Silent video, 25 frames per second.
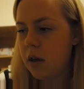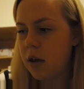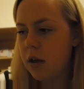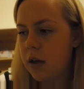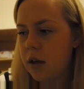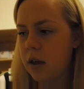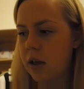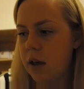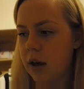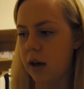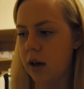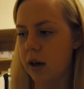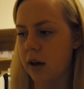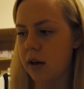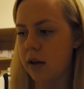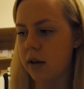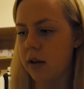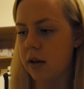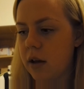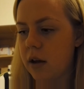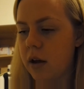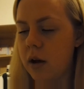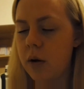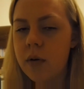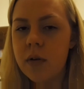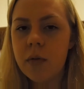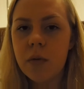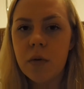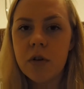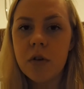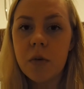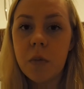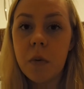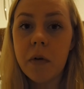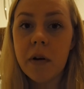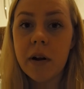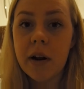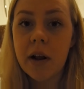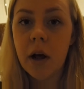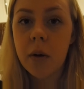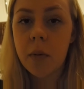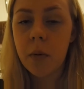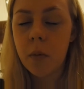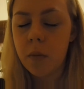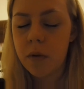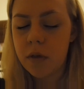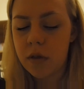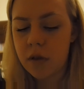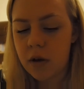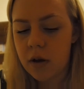yeah, I always want to be really
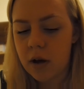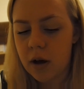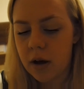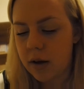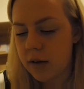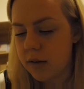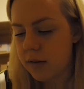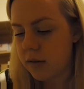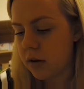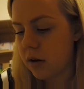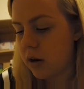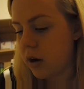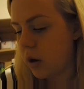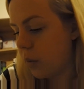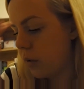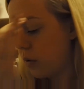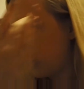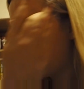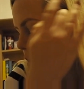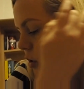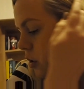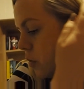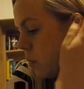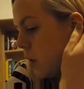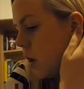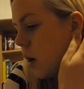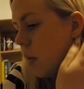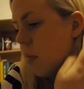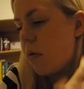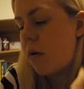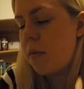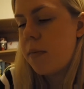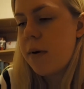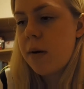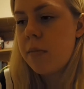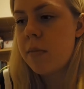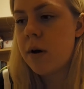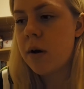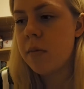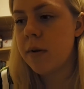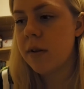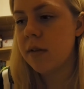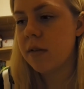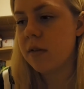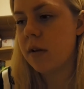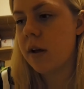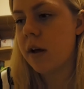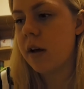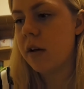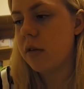open with you guys, and I always want to be open about my
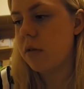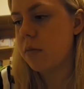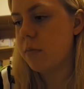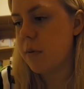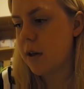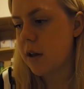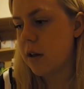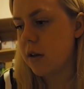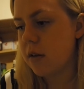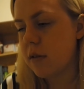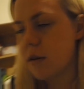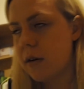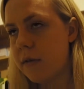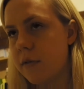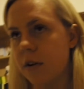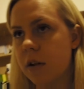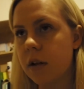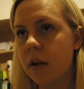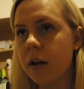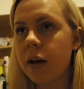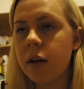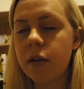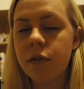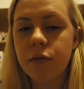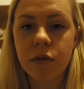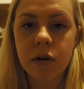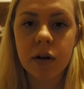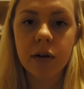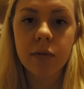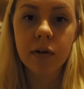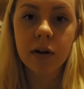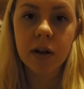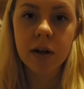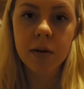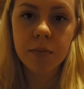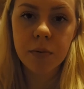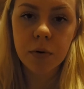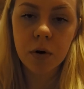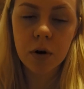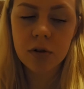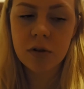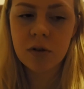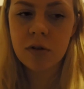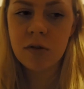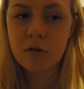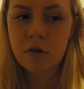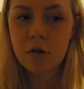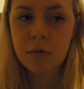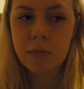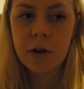mental health, because I feel like it's really, really
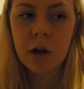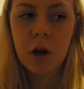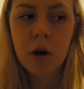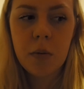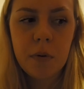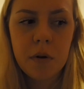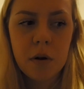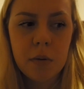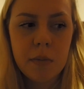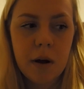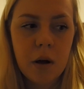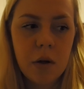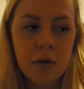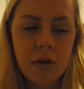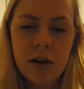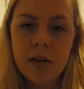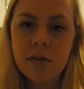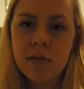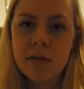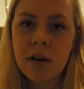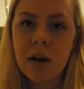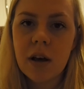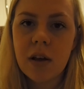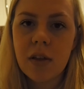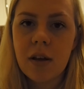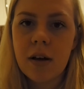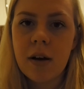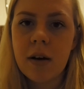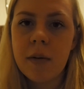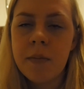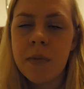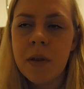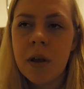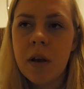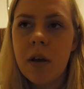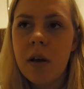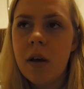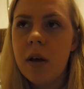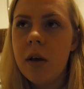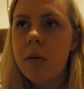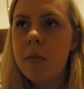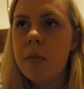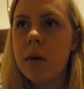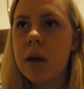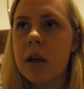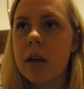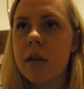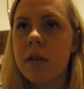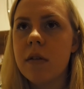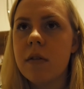important to be open about things like that.
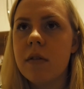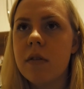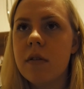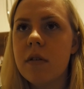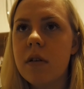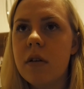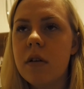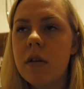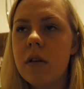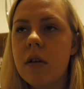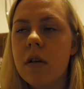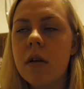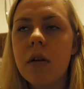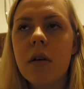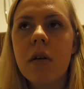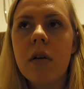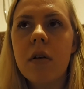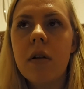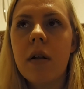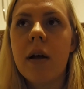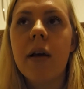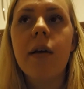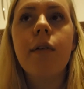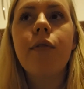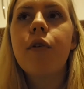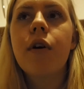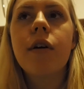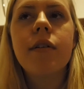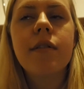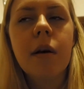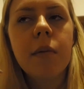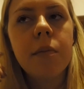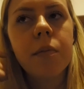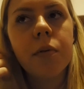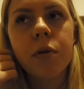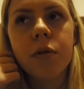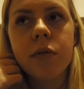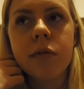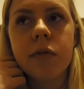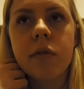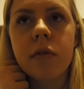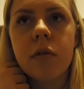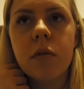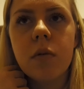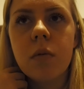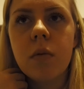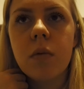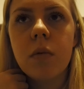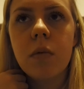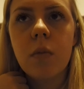Because, like, for example,
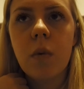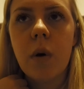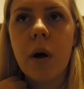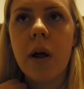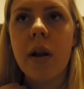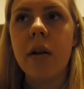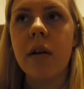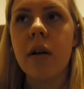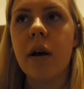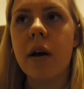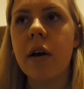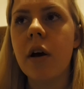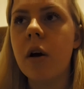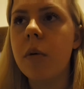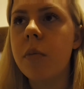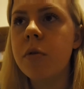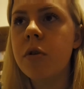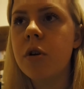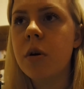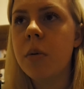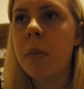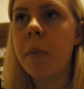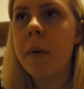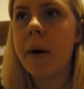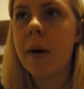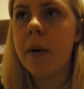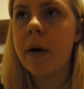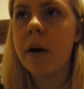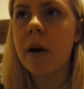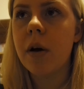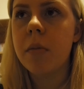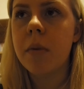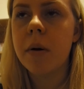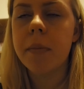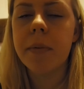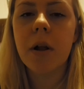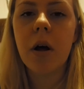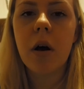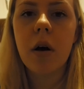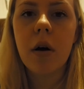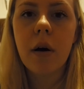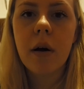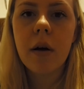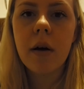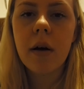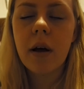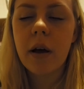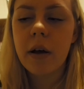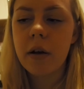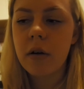when I opened up about it on my
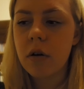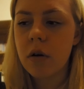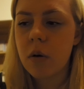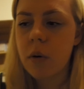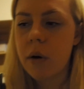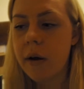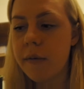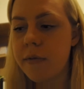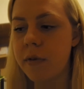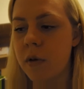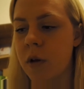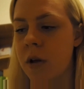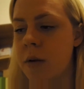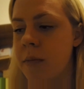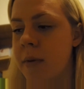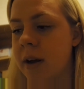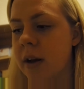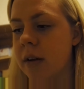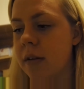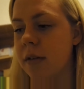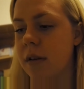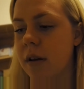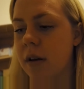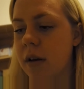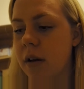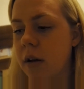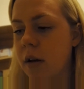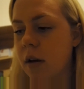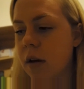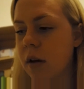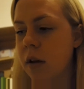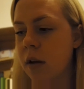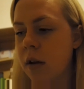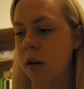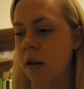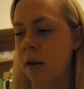blog, I got quite a few emails, like,